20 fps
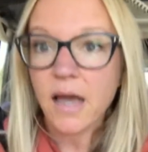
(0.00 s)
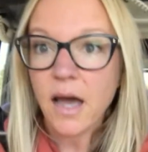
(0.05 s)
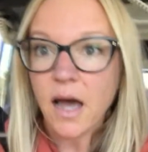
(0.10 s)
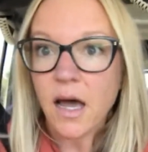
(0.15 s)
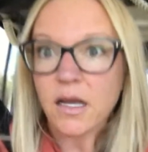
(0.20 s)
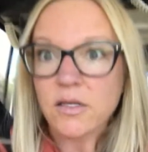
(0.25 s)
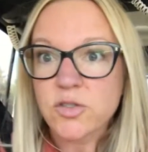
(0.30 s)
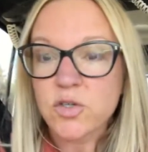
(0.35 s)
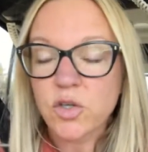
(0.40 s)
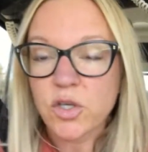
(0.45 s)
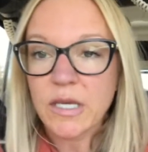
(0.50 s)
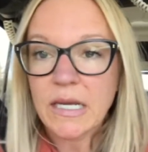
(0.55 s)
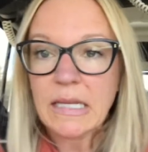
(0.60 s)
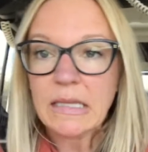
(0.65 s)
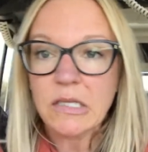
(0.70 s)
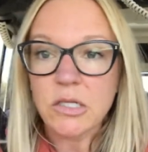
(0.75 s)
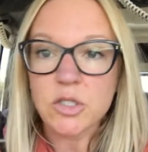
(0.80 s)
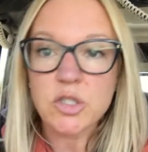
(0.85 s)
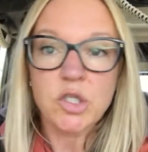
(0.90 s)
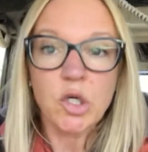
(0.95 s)
Uh, took you on a
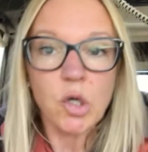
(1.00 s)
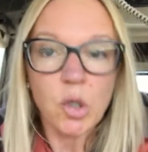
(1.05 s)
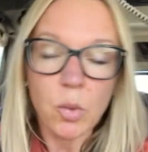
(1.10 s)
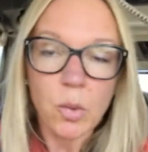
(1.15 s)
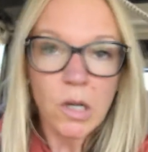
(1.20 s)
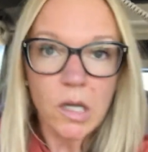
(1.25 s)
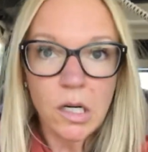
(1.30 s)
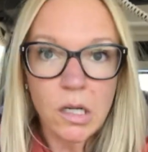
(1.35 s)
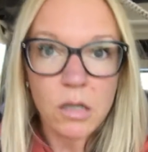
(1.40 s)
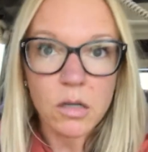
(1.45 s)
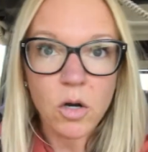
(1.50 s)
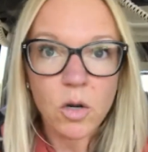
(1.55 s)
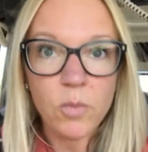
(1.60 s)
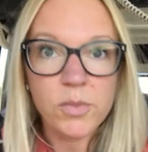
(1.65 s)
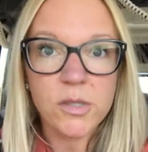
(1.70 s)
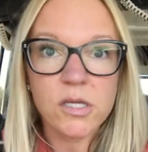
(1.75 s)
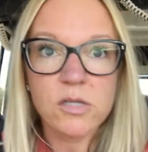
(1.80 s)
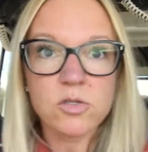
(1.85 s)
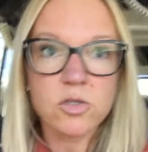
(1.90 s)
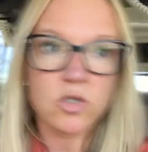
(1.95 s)
little tour. Hope
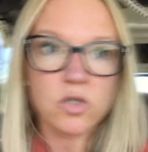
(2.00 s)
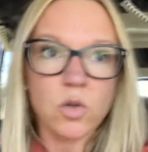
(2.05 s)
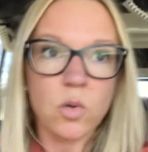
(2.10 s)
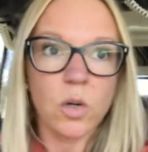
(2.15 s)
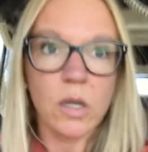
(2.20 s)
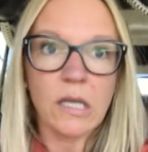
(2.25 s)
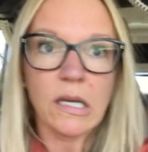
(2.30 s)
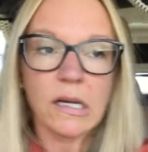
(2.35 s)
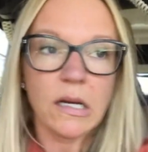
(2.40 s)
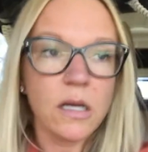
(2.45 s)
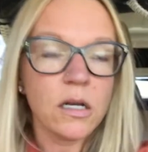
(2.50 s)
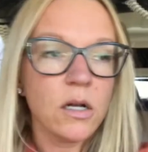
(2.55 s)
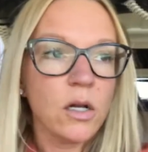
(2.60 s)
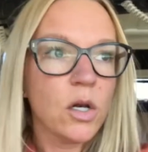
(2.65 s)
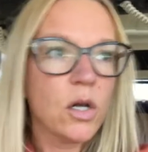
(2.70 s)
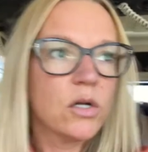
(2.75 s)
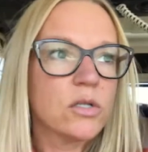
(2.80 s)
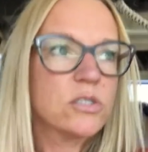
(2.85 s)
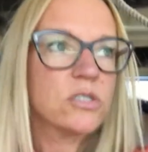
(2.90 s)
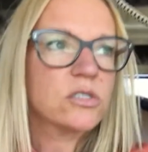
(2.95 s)
you enjoyed.
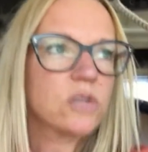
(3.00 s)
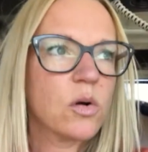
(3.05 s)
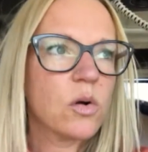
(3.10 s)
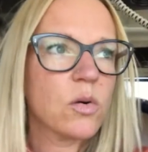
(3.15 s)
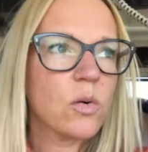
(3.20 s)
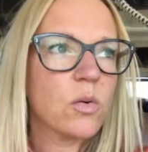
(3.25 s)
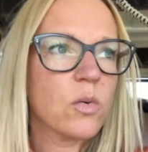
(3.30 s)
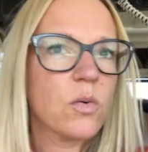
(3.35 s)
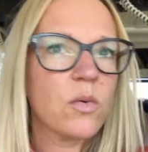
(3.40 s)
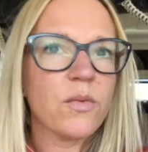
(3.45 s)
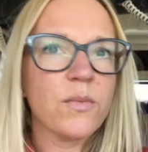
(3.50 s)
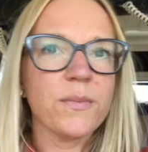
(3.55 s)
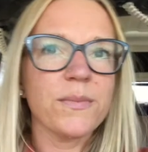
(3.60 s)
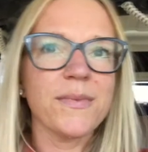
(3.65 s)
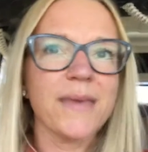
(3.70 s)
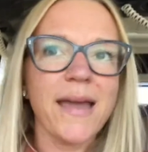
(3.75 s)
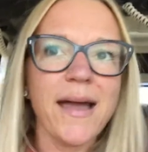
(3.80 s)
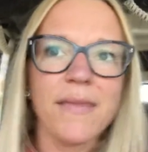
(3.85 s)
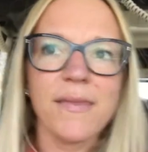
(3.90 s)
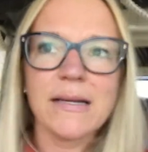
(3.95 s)
So
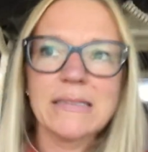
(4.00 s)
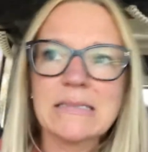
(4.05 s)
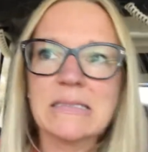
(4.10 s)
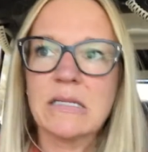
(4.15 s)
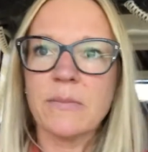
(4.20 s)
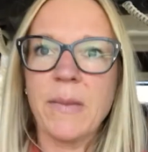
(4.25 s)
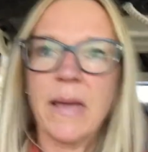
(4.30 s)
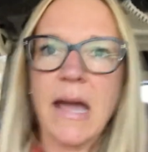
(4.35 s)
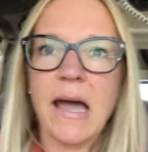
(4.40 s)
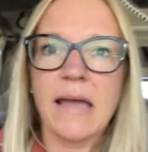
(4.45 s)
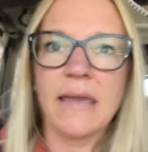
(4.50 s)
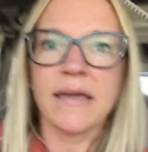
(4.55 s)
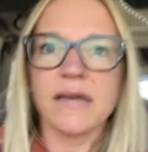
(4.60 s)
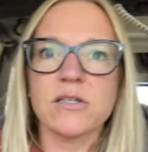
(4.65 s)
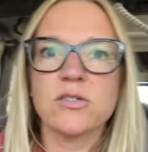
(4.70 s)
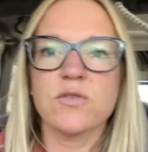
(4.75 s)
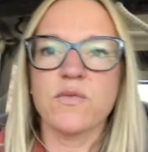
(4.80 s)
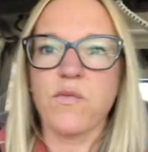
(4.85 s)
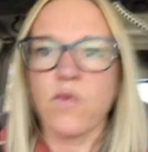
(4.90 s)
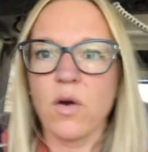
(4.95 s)
yeah, that's the
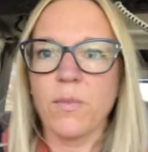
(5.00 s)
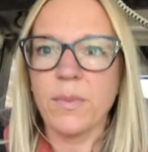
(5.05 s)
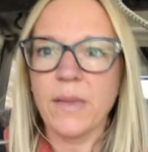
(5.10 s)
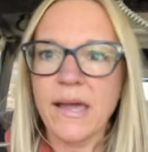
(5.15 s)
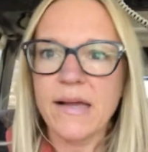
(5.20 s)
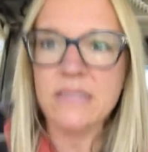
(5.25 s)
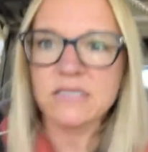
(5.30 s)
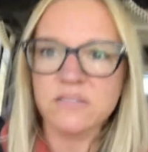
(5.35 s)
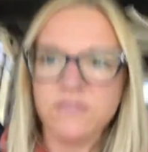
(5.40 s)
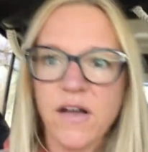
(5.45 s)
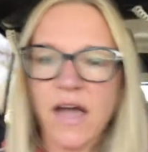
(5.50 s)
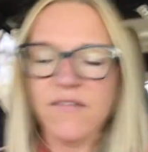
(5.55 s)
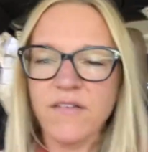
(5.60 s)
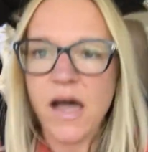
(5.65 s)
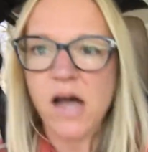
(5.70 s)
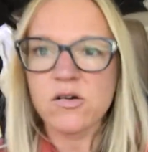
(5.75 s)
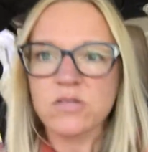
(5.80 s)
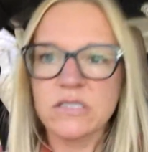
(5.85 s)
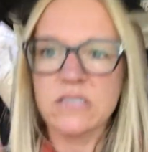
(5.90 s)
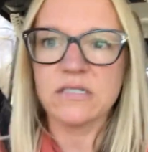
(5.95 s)
package. Fourplex, five
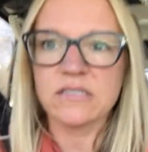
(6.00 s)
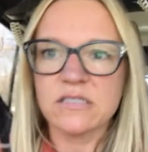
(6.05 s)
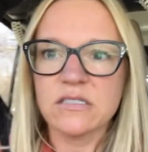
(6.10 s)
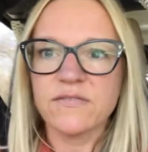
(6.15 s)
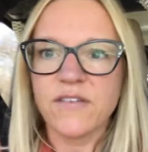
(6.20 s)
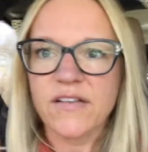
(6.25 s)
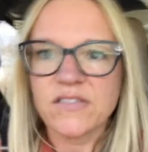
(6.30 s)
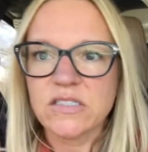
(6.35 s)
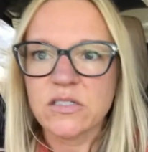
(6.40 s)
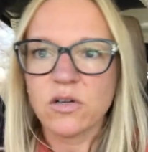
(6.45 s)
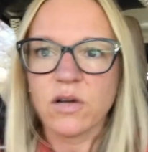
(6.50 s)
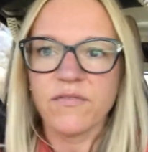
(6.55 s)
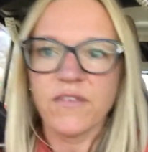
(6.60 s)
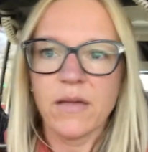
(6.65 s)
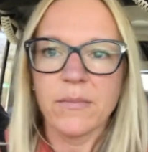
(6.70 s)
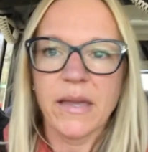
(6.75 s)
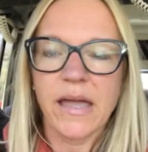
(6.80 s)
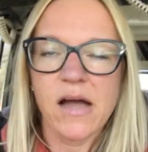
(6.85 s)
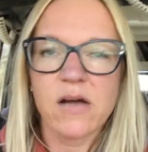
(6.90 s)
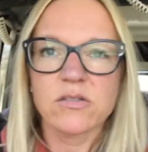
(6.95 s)
houses, five single
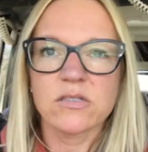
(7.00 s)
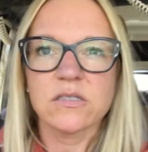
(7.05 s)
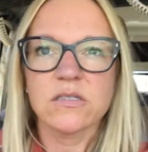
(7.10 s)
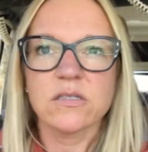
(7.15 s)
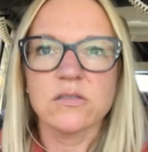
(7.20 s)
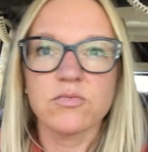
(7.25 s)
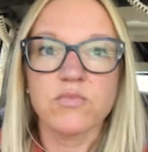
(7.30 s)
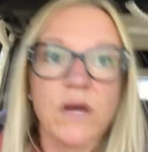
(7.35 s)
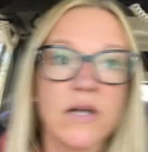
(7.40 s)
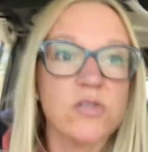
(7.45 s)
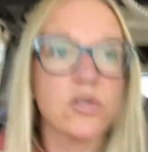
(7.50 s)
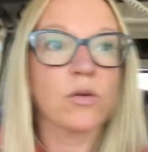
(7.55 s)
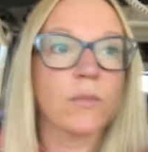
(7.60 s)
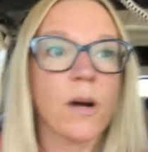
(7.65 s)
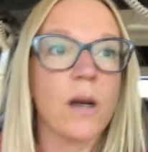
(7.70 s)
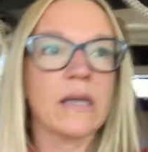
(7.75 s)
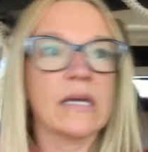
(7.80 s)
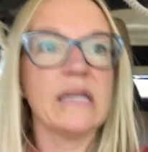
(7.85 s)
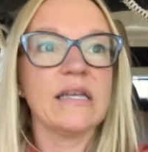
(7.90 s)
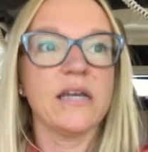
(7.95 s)
family houses, rental
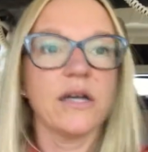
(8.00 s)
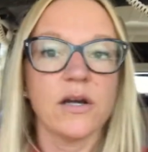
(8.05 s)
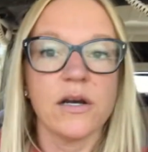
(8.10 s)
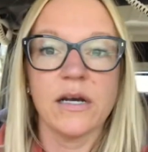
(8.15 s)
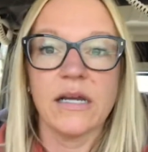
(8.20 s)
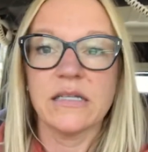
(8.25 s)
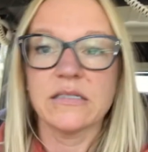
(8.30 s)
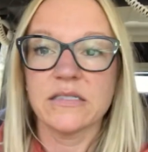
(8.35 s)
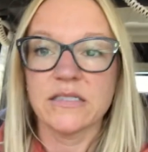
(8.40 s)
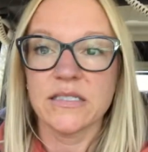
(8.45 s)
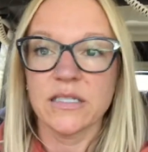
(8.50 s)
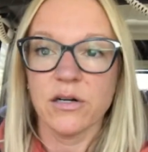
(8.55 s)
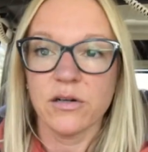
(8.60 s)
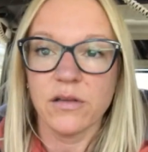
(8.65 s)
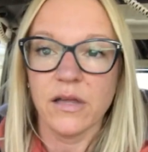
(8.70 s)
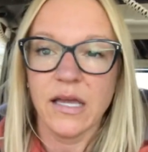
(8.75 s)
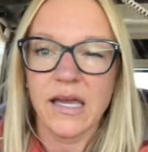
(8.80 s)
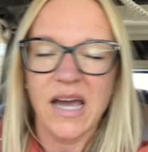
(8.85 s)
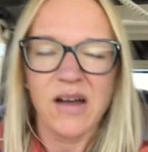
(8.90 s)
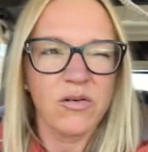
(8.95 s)
market here in Cedar
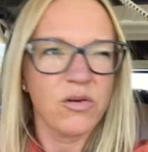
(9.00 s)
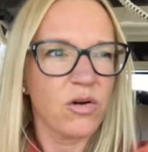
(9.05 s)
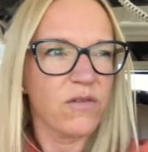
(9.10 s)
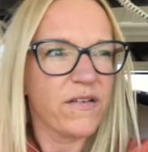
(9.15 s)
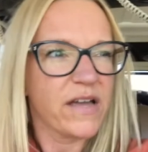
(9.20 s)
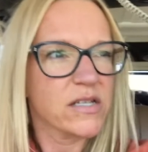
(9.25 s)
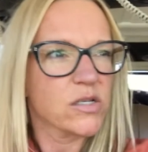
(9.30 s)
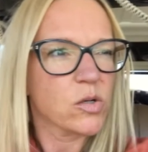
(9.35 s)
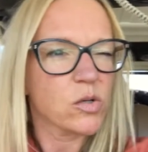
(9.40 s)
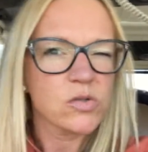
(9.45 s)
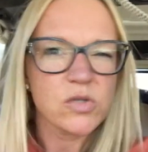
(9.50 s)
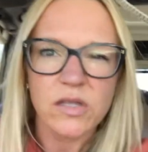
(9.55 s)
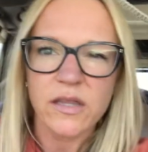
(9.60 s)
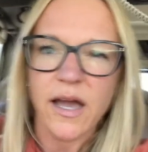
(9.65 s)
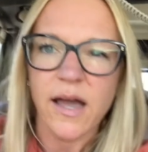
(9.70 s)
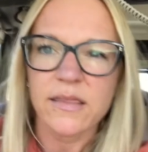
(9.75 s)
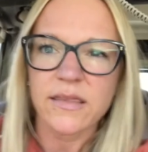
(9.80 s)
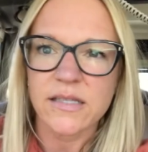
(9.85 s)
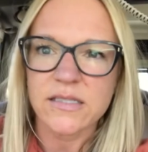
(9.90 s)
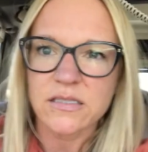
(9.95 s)
Lake. I don't know if I told you
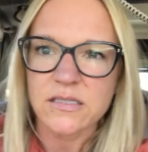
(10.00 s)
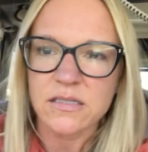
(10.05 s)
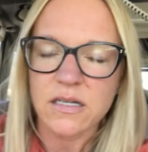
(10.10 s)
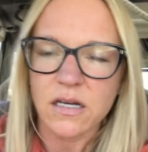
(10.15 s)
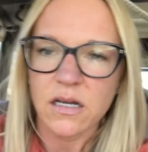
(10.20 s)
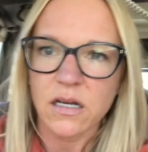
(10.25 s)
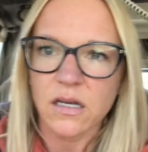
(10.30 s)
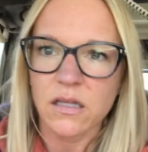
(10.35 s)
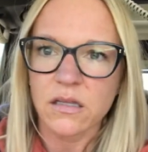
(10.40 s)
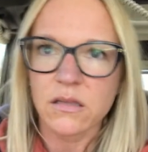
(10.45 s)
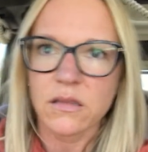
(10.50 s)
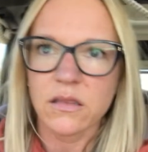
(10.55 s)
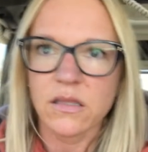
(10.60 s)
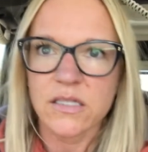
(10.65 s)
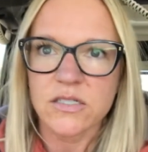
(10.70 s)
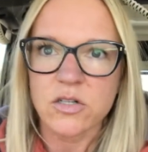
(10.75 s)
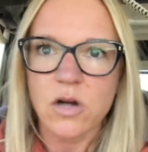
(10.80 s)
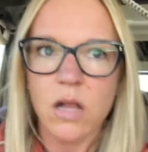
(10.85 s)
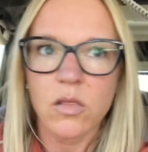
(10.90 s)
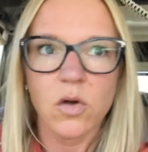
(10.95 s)
that. That's uh,
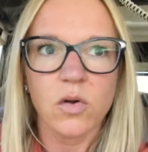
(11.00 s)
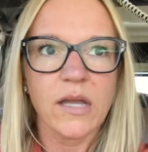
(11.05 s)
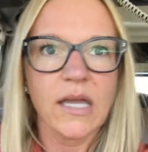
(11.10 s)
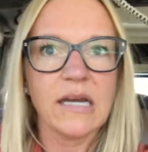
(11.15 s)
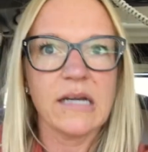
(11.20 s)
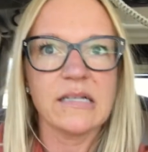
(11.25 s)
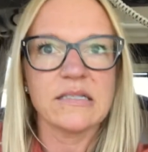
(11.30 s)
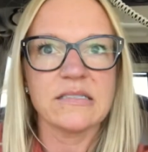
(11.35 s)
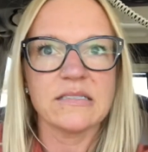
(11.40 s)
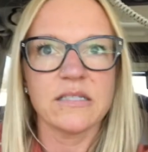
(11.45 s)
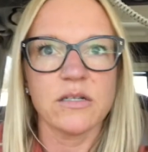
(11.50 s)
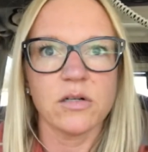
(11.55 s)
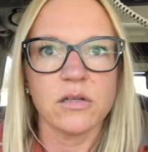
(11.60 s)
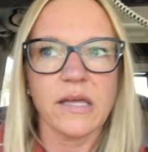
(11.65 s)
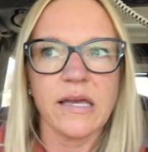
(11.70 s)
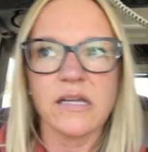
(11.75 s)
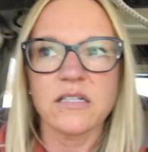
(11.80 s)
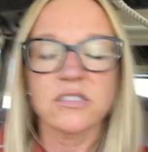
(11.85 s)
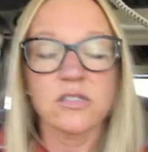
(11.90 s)
These are all located in Cedar Lake.